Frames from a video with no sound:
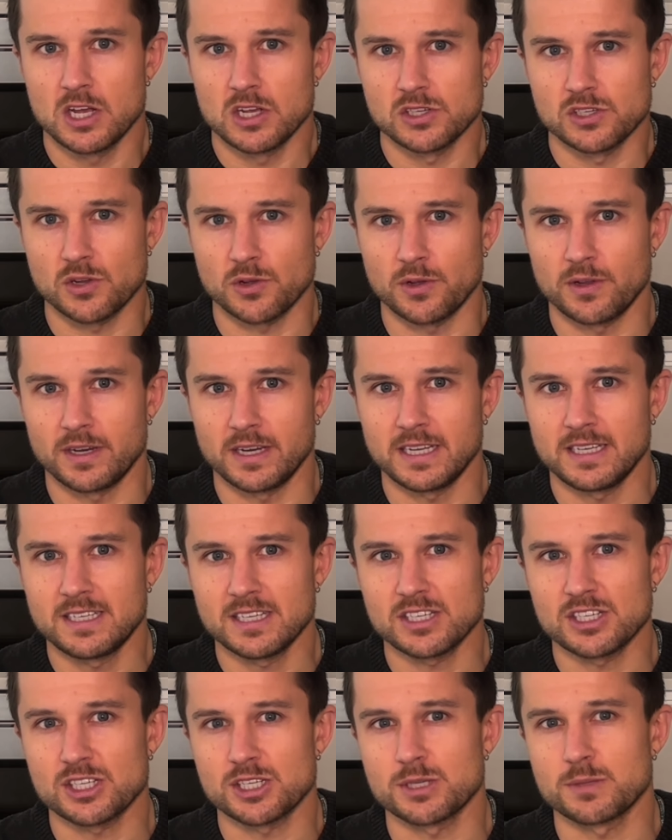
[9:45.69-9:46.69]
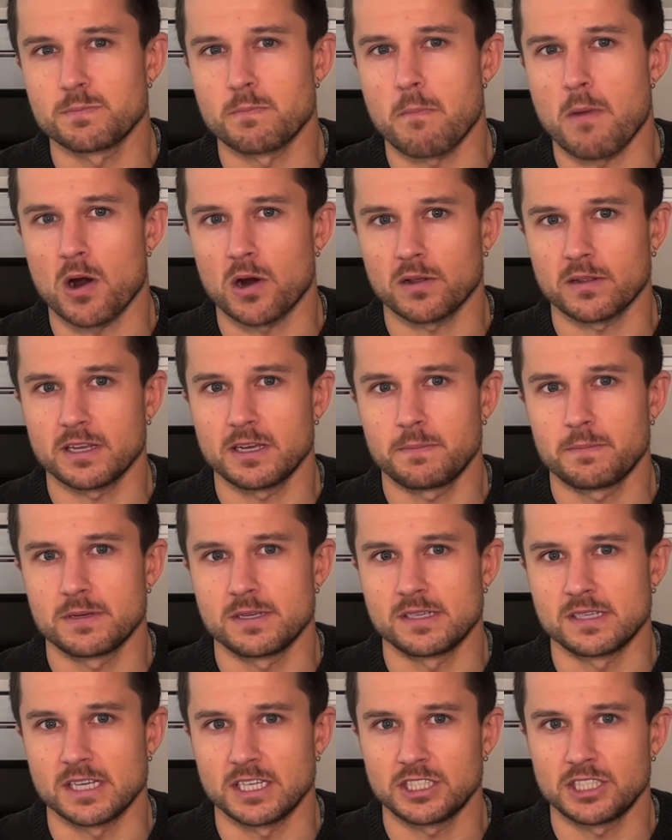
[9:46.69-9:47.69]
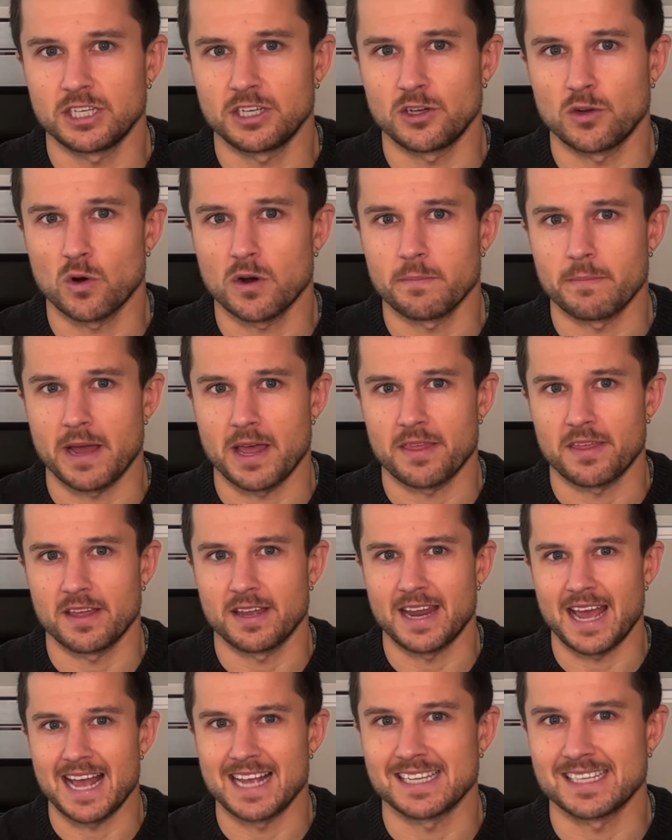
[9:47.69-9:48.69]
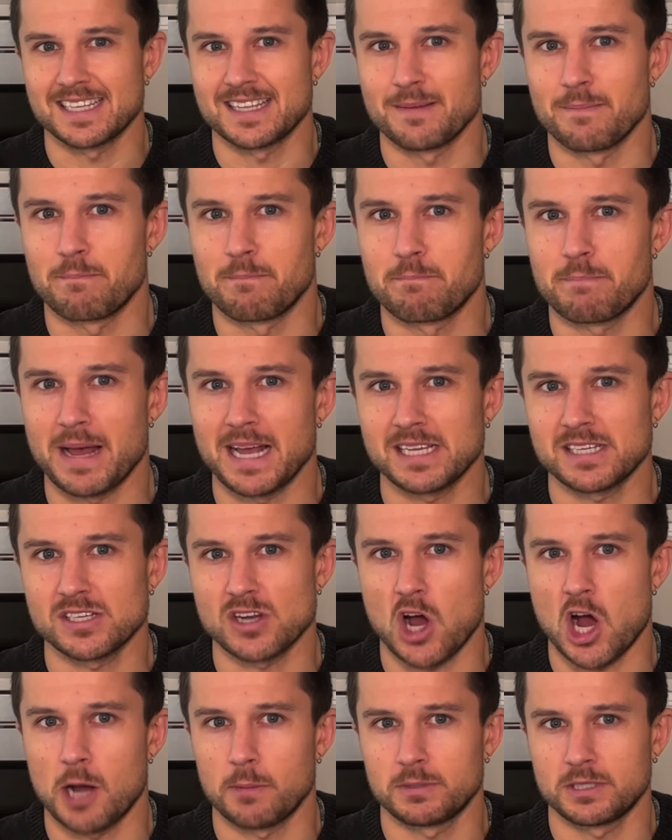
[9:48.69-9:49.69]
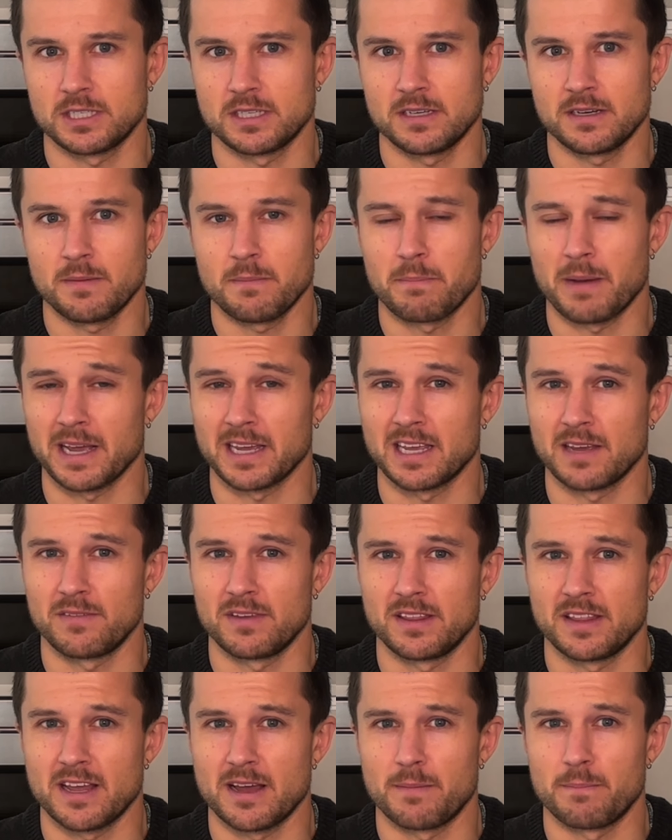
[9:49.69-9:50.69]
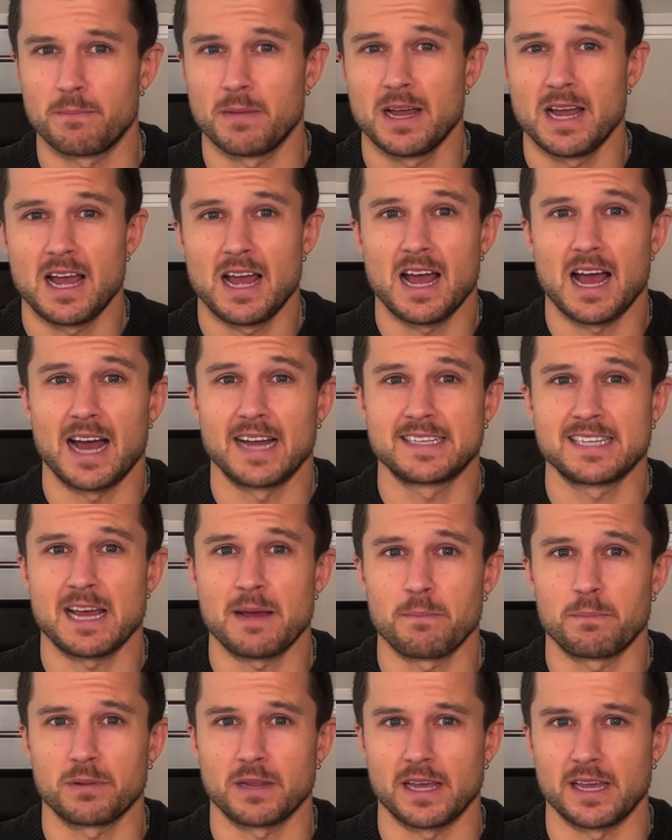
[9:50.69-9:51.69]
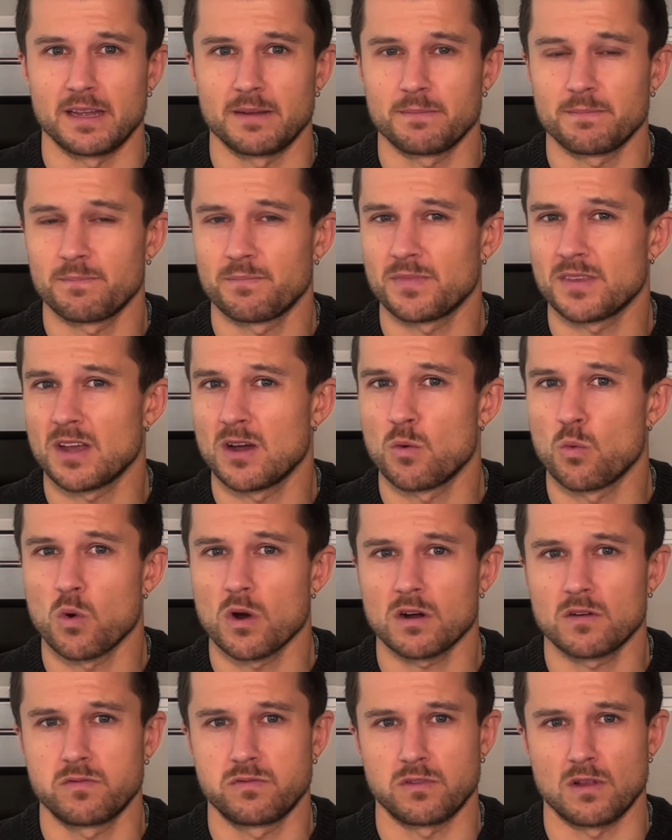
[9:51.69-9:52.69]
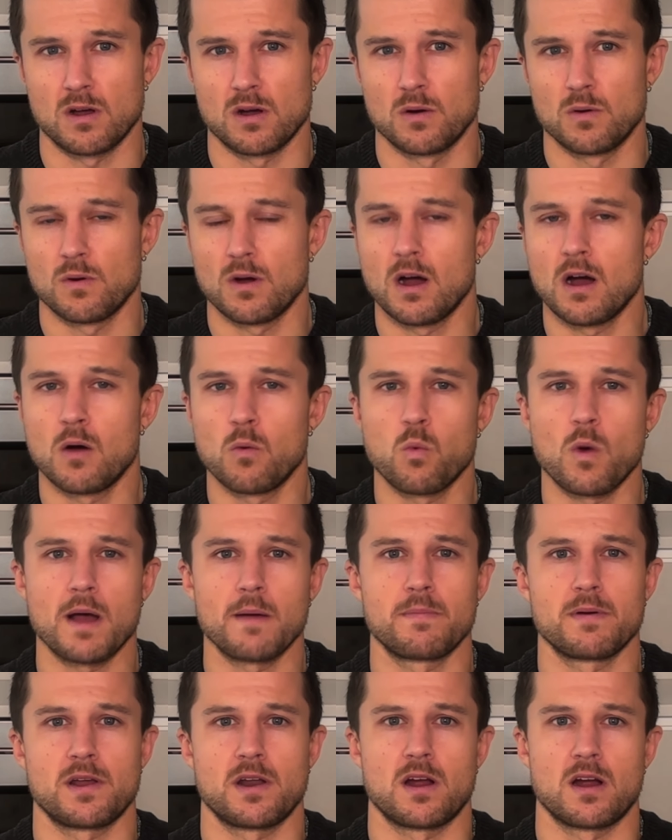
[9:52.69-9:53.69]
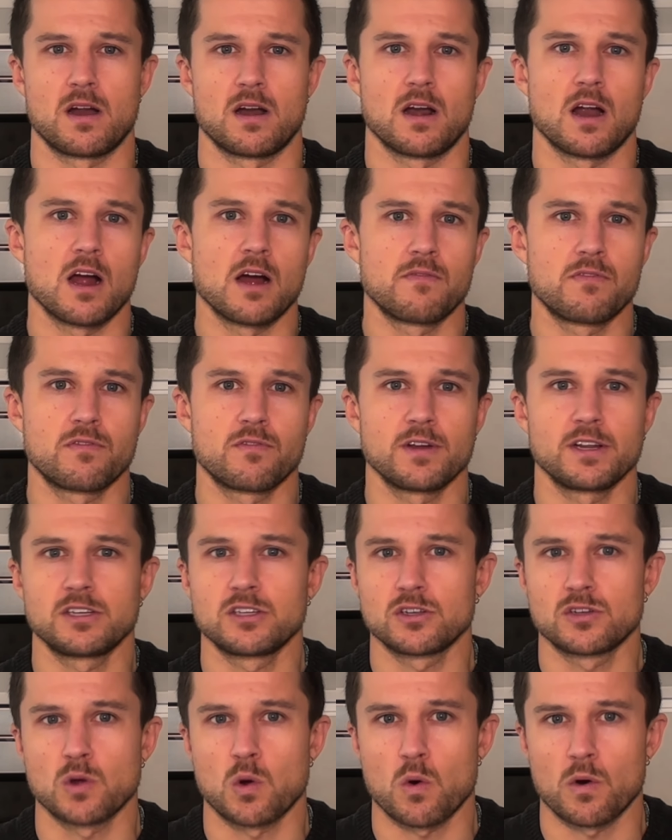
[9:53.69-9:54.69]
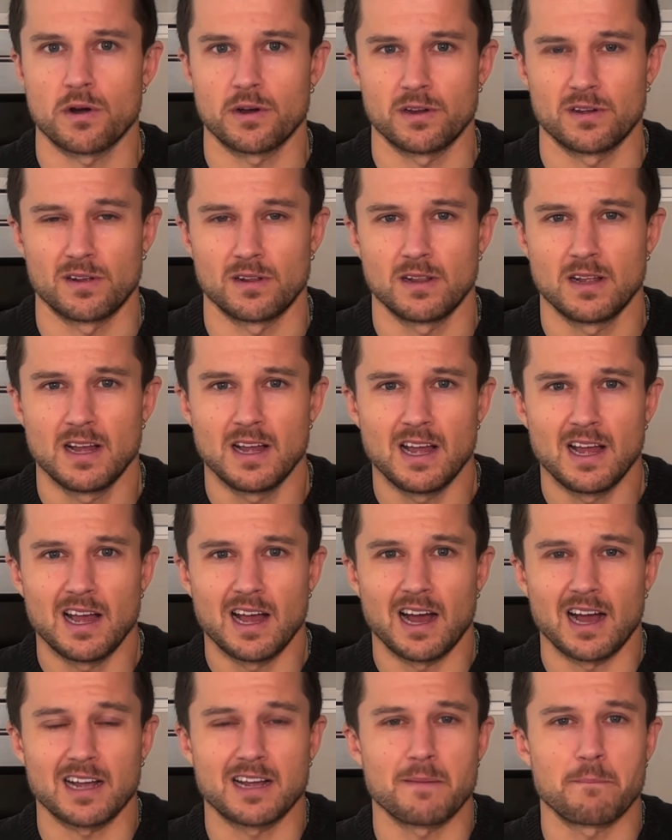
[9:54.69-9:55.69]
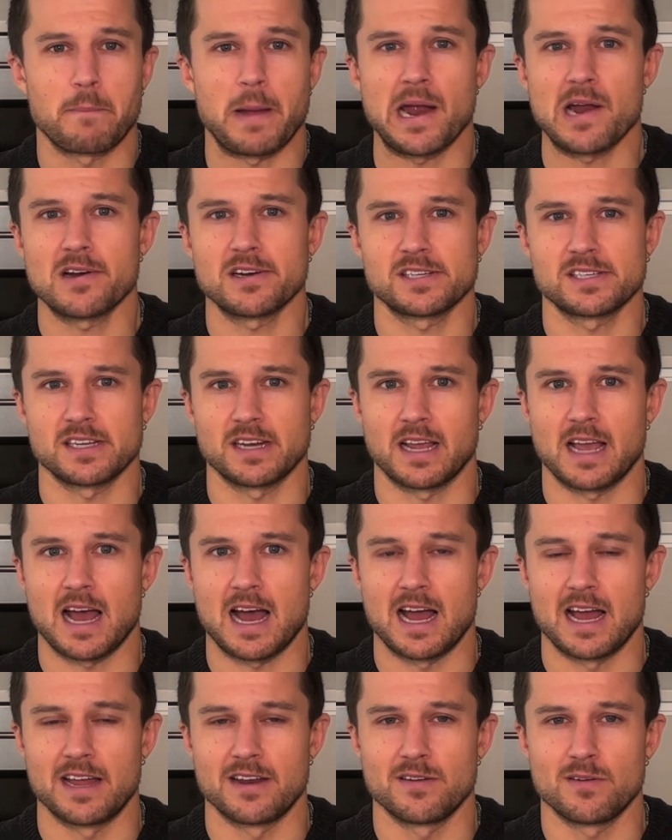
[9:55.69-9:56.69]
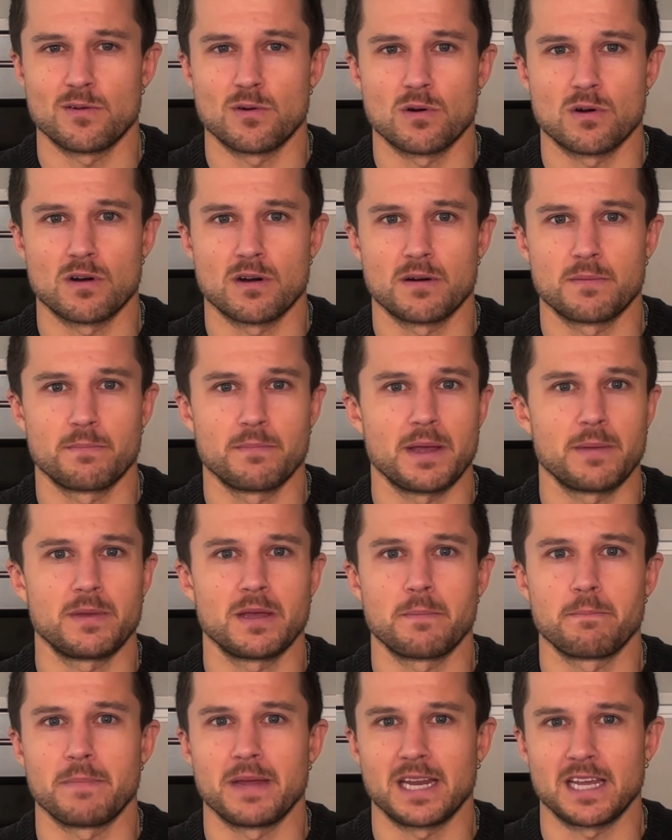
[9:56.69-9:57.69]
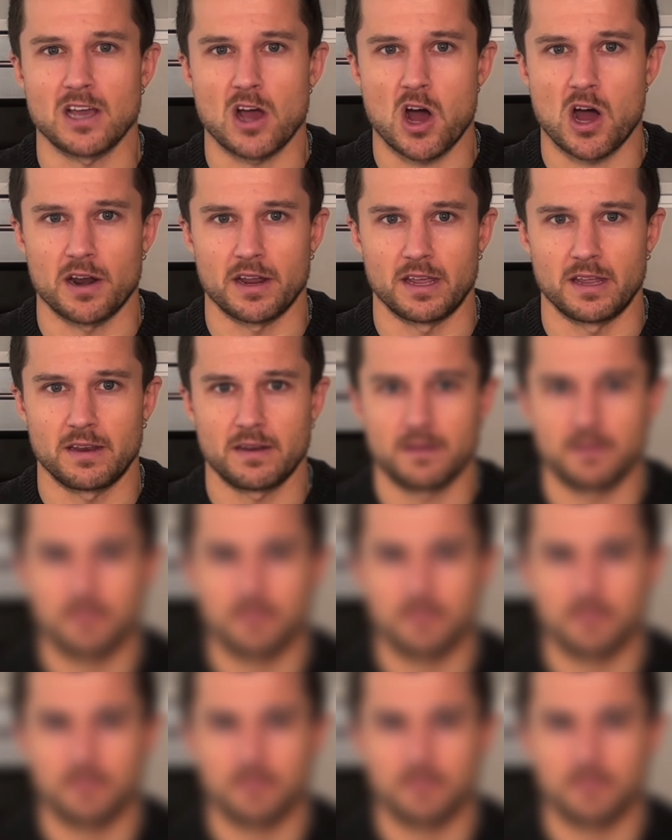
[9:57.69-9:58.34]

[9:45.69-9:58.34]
So you need to smartly position your method as the best option by giving them a template, a workflow, a webinar, a free tutorial, a comparison guide, or maybe a mini audit.